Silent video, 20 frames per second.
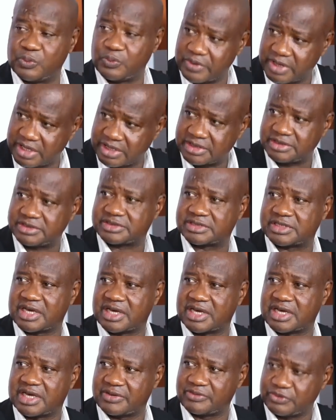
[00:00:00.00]
when
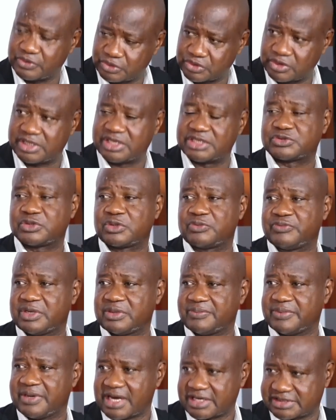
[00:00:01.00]
your donation
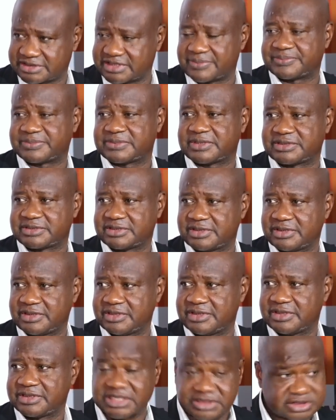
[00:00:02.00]
will be accepted.
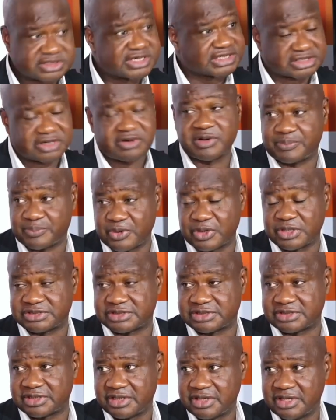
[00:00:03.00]
That's our
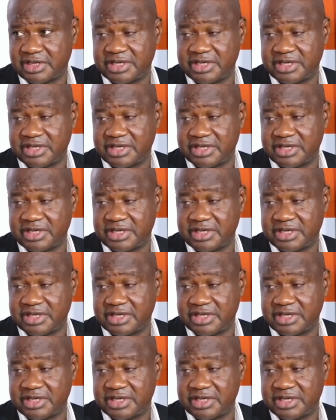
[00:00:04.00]
policy.